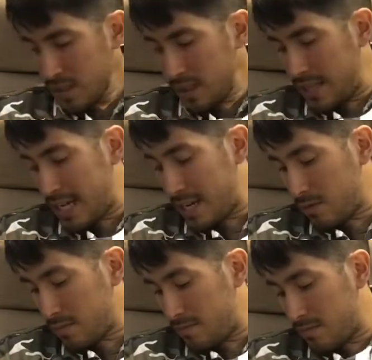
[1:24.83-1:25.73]

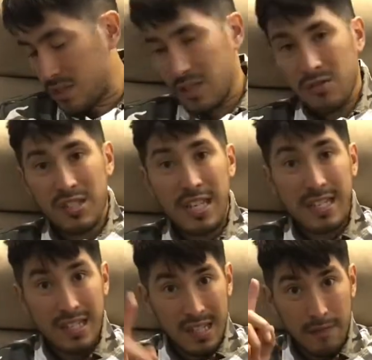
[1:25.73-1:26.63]
Now, you'll see
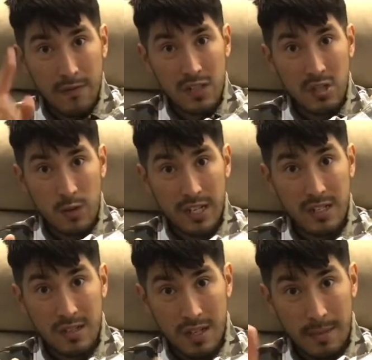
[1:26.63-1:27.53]
this in the footage when it
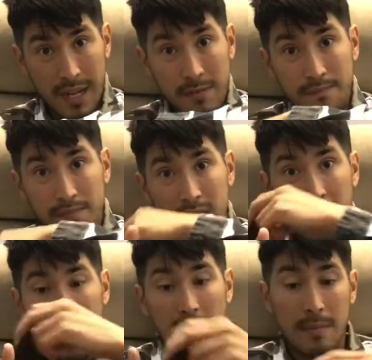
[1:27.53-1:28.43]
does come out.
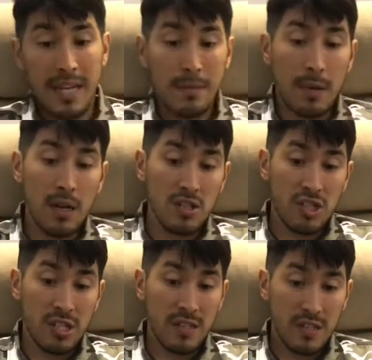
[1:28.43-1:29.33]
I made a
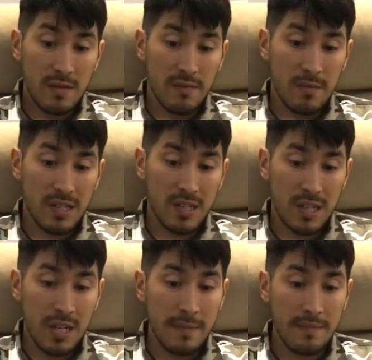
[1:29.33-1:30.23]
purchase from this
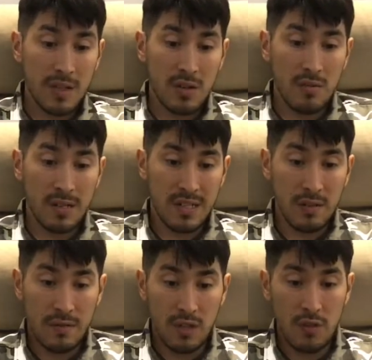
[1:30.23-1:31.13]
site. I got
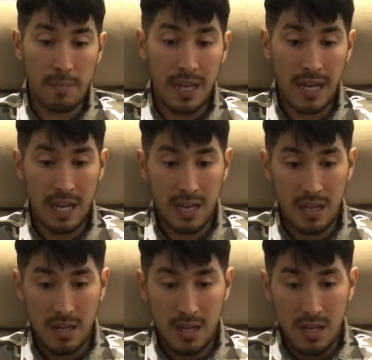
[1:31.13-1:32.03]
myself a new pair
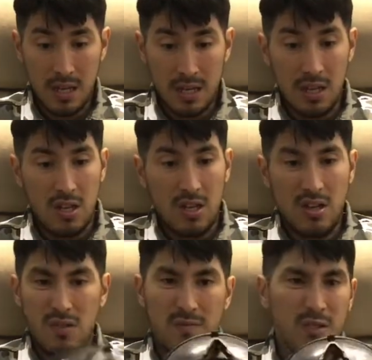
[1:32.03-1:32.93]

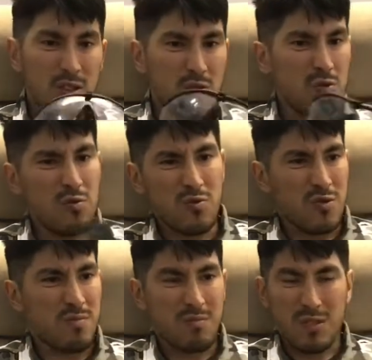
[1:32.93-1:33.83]
of goggles,
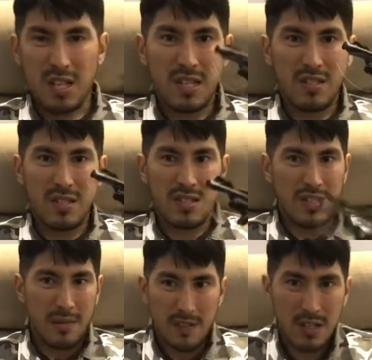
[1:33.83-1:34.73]
glasses,
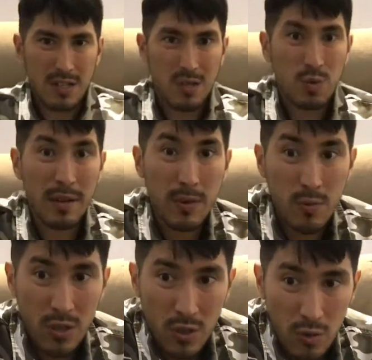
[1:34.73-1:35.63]
safety glasses, whatever you
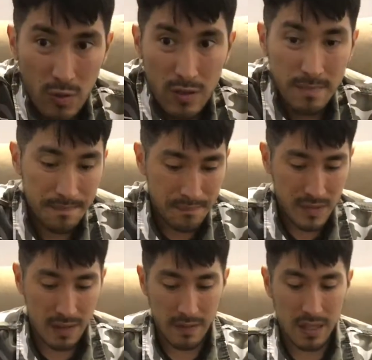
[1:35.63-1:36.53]
want to call them.
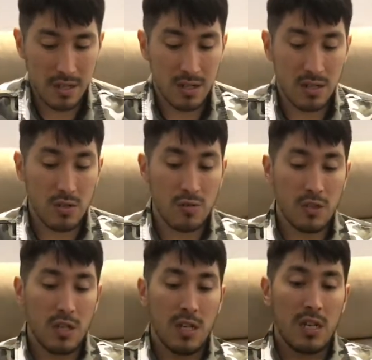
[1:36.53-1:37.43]
I think they are goggles.
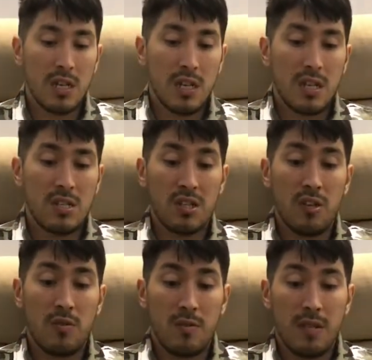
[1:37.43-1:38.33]

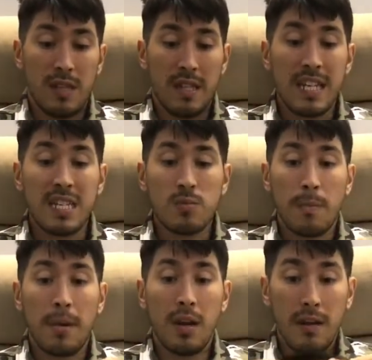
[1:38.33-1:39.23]
So these were
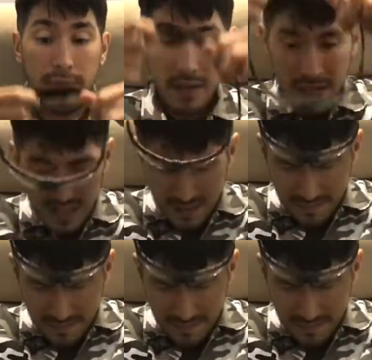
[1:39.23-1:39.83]
perfect.